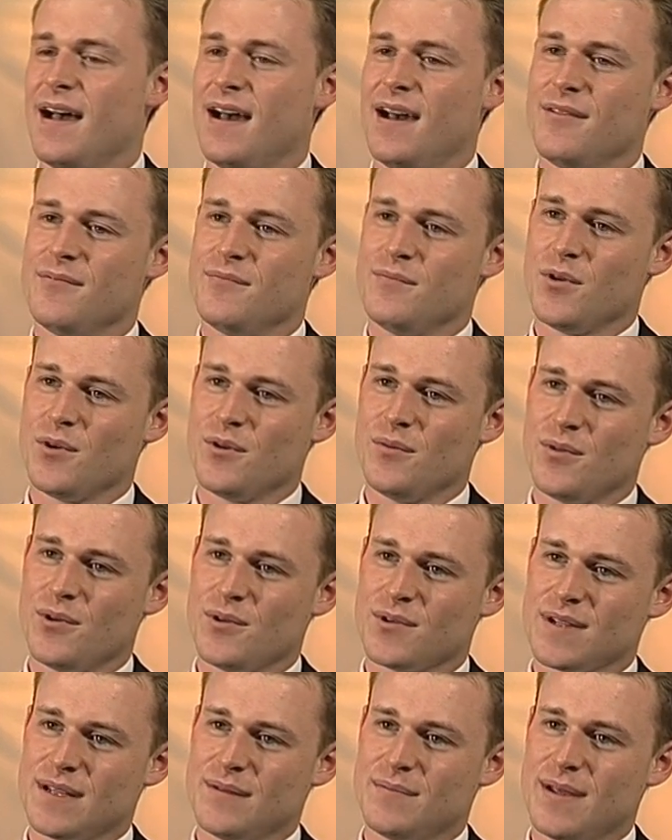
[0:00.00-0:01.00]
and more
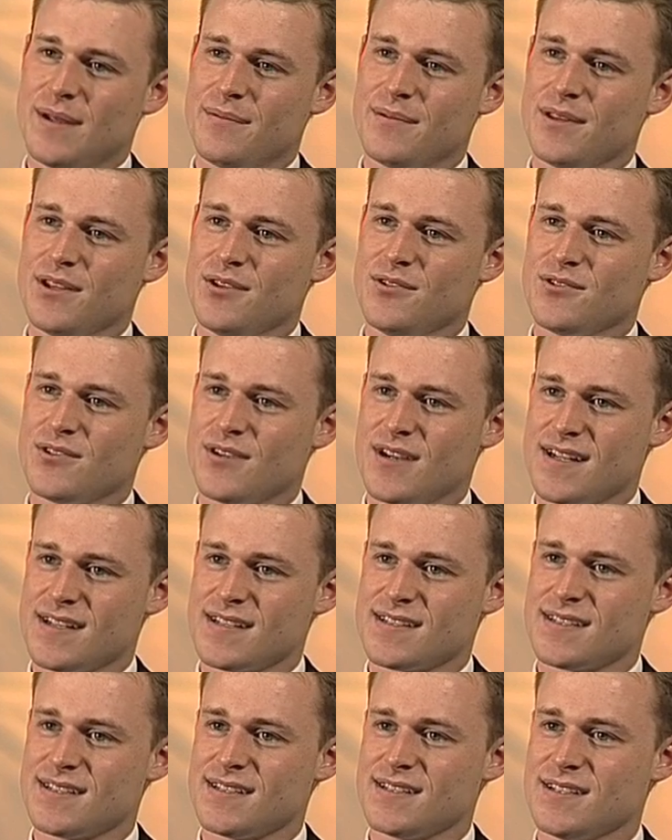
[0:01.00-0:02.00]
importantly people that you
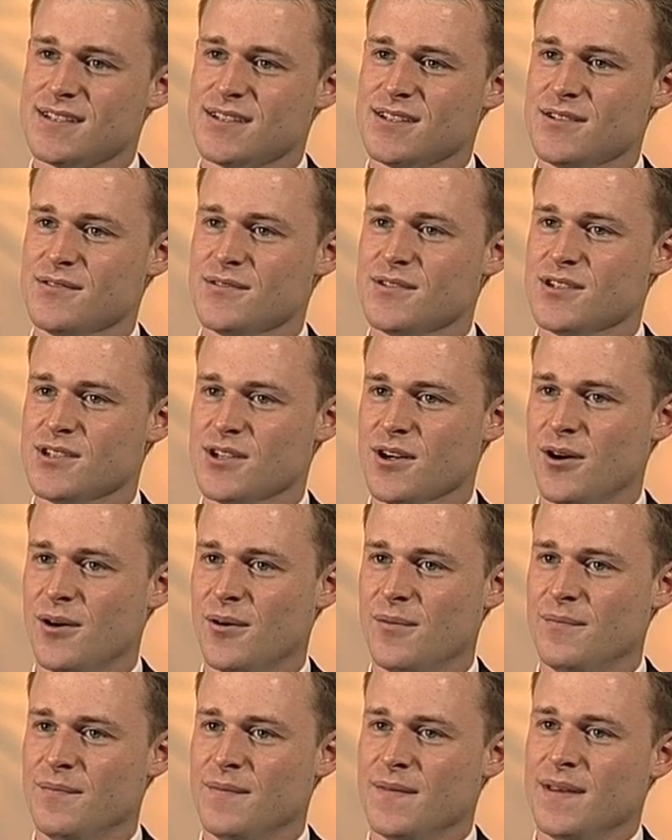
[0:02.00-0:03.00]
trust to do the
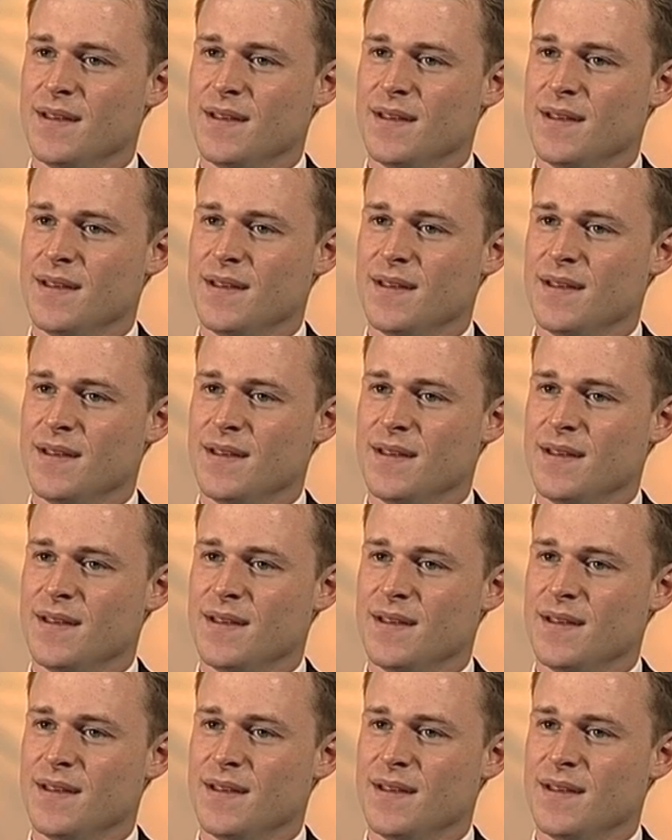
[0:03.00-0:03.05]
job.